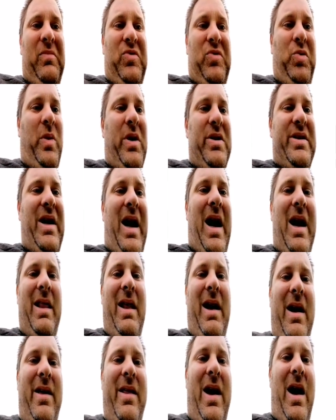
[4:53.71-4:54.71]
wanted to
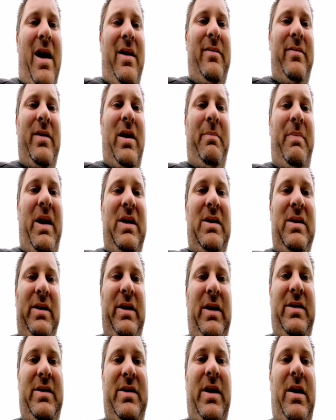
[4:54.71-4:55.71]
highlight that basically
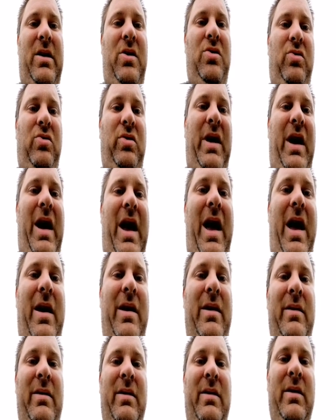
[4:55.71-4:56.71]
is saying he don't care.
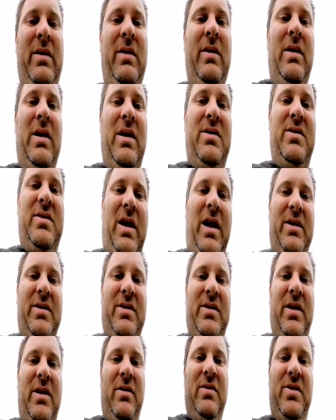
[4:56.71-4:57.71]
That's
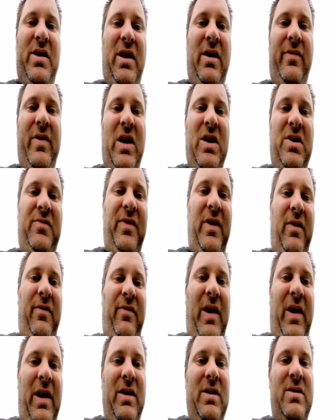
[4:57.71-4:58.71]
Steve HV,
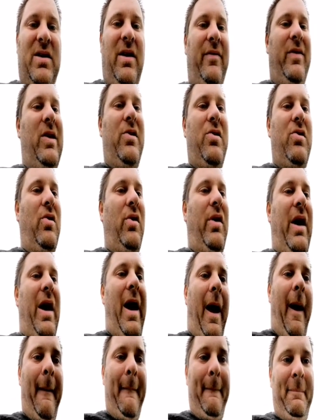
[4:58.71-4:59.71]
thanks, I really don't
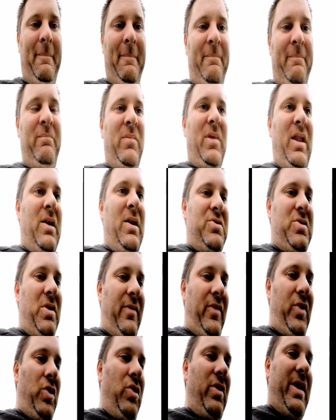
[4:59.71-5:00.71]
care. So if you don't